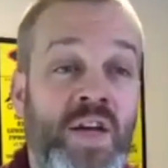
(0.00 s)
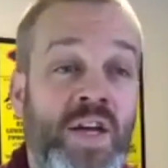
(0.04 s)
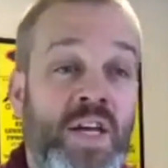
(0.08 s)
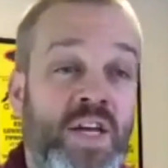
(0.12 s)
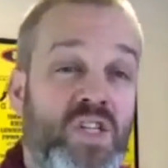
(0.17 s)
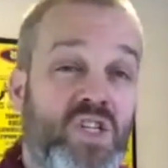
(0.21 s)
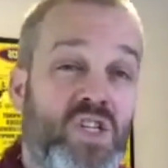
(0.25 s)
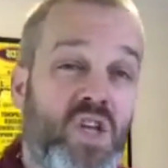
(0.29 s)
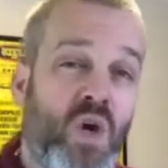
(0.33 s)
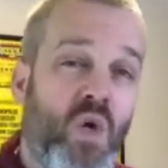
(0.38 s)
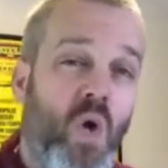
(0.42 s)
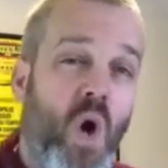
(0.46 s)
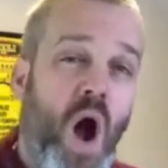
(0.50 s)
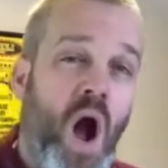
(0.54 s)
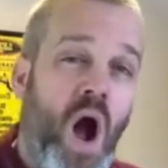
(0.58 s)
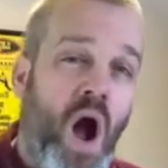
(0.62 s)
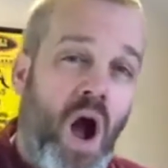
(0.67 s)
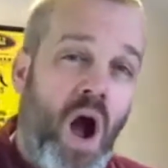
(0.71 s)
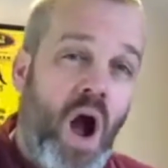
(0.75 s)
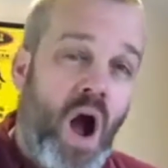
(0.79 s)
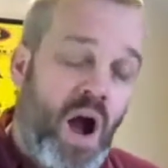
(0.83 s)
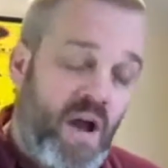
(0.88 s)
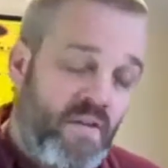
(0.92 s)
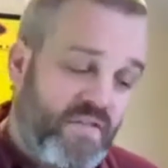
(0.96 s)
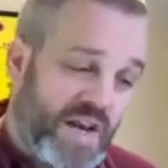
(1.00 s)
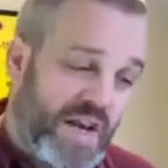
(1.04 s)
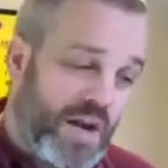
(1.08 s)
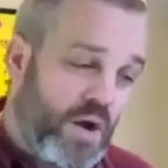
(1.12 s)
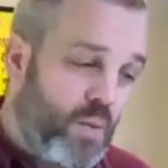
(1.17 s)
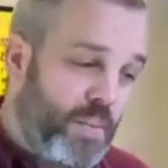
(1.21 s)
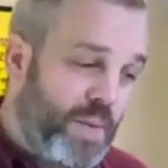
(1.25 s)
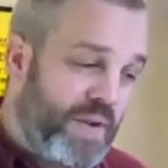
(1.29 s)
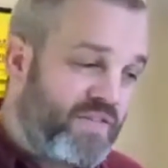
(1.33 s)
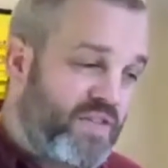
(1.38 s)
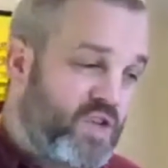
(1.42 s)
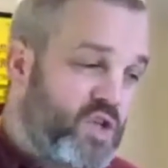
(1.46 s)
So I have a
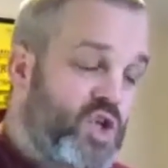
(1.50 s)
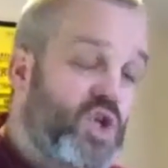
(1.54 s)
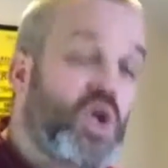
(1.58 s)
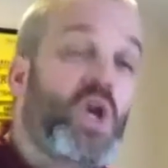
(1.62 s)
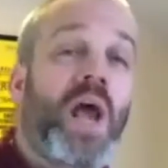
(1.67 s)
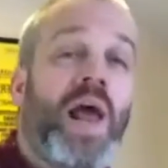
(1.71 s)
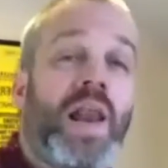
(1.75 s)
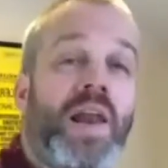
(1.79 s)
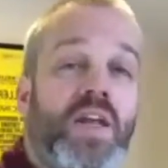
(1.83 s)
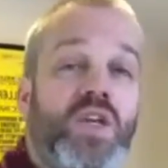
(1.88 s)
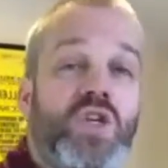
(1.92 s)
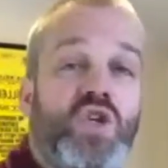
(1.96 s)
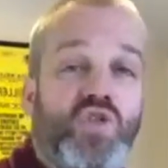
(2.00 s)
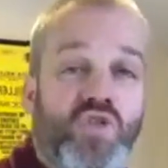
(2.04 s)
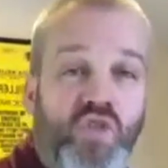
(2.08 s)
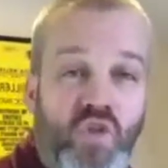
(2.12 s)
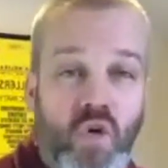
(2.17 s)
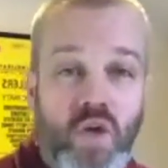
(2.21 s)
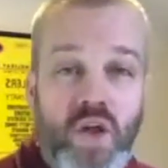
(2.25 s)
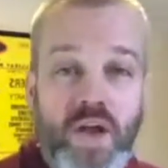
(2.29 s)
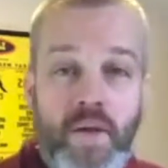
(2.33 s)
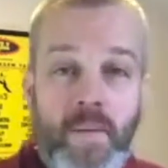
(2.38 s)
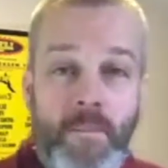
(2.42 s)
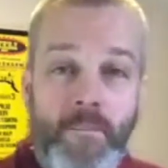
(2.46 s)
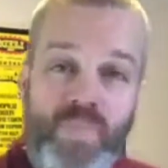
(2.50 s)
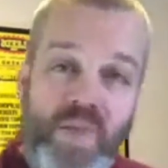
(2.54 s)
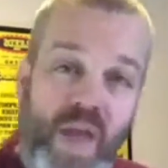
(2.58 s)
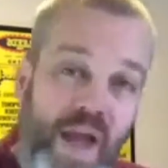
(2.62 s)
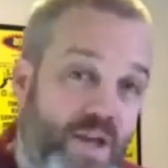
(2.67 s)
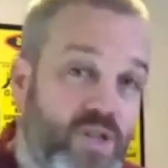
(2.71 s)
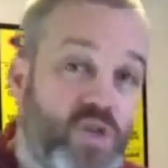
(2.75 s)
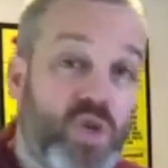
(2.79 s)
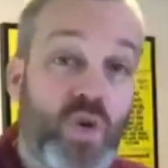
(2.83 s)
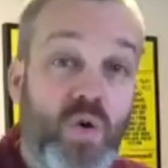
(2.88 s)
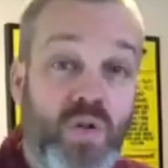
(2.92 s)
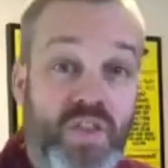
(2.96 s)
little bit of a challenge for you
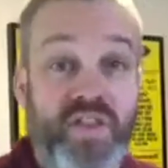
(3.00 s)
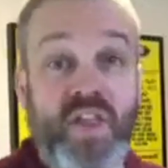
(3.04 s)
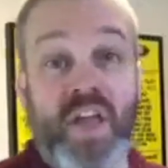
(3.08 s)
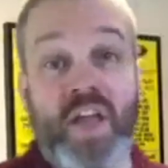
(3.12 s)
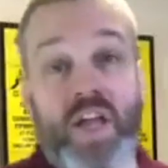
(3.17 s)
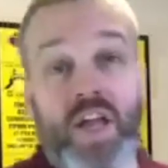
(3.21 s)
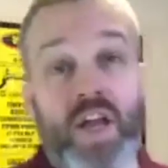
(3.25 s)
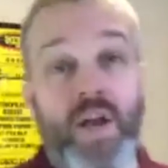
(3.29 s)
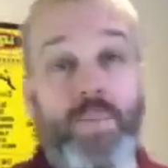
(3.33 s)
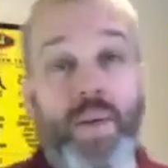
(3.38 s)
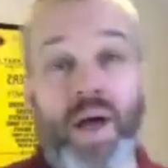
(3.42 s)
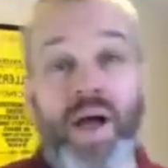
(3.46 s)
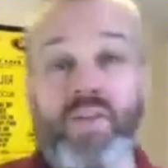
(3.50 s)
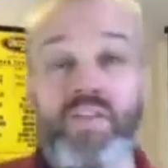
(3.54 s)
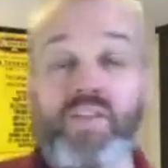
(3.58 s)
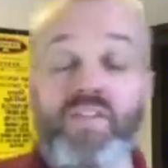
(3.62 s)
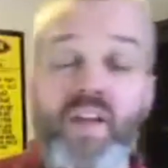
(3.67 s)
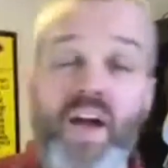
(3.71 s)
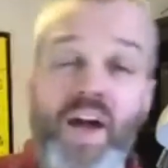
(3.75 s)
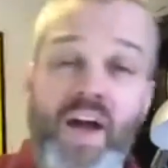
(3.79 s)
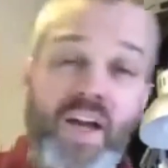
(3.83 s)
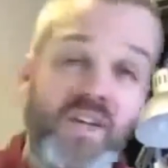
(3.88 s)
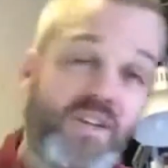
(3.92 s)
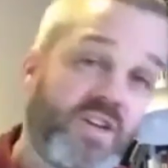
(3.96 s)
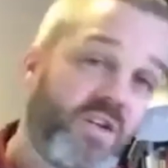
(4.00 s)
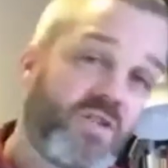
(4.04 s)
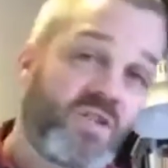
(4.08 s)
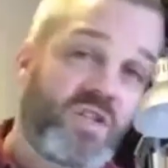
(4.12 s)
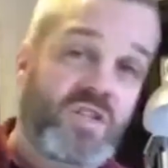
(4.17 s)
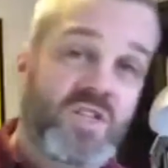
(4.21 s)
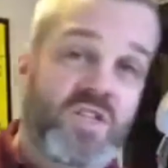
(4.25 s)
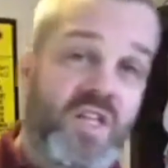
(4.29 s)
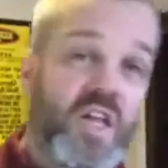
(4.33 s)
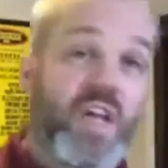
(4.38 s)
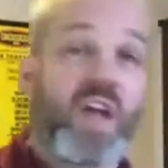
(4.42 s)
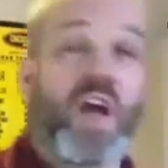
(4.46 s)
as you're thinking about the day. Don't
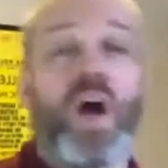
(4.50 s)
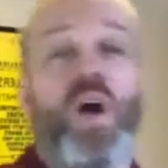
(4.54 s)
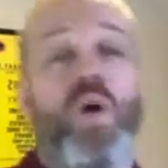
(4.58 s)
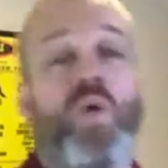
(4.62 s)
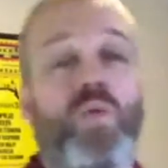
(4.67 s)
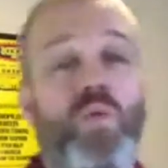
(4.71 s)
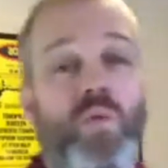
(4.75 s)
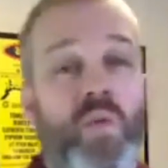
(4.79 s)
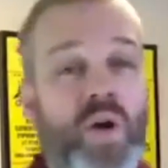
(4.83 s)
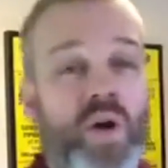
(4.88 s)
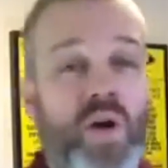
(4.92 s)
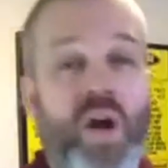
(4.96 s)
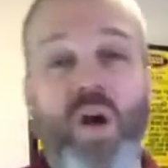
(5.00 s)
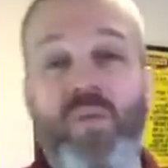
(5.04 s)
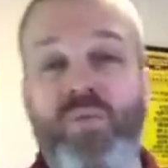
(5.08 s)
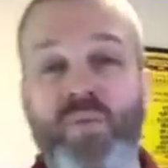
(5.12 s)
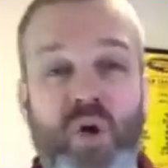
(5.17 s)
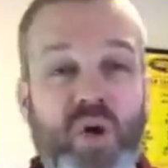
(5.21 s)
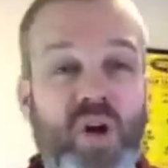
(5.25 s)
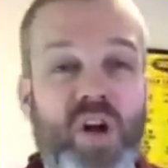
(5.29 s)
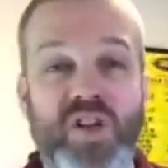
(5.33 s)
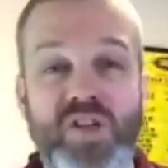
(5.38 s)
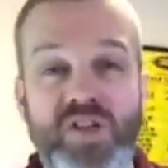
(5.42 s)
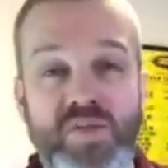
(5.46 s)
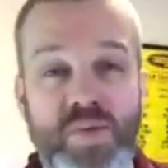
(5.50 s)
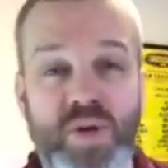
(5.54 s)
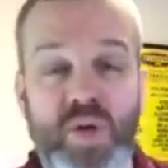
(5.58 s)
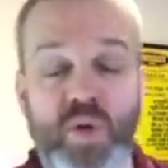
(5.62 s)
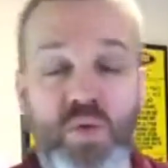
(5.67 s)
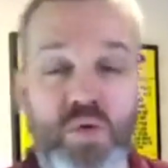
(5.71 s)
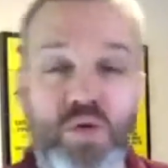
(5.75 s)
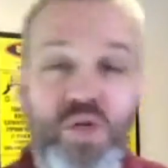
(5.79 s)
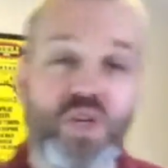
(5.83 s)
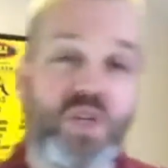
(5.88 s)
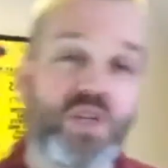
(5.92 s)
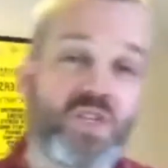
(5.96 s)
just think, oh, when I'm not going to my
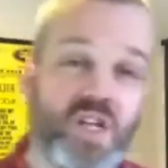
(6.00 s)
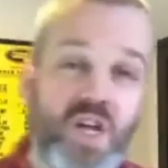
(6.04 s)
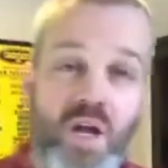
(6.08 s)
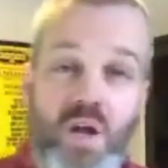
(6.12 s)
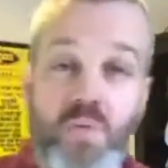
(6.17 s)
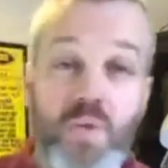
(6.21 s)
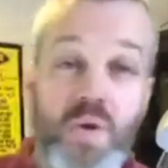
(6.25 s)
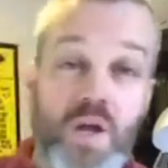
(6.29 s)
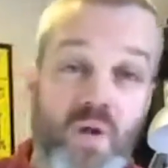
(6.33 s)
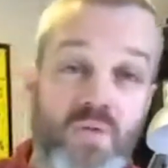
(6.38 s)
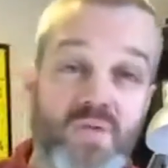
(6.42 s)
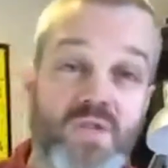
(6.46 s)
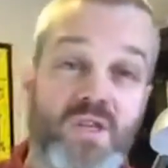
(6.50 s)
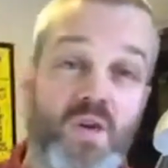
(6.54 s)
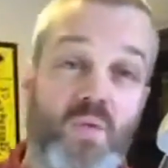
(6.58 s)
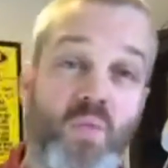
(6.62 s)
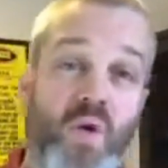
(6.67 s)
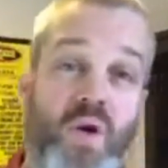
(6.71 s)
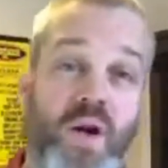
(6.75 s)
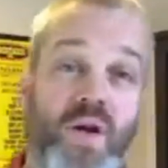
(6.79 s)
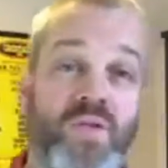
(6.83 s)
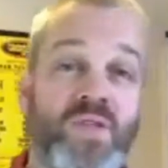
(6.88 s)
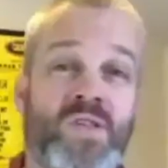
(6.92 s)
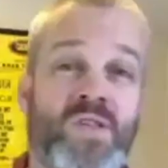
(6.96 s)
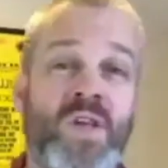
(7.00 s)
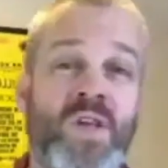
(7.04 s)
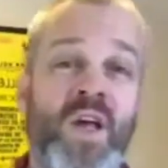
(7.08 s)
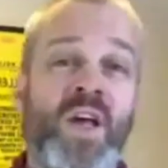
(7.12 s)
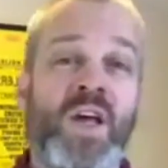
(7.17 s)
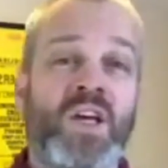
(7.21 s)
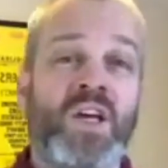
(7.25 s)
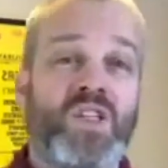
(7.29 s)
normal church today, we're going somewhere else.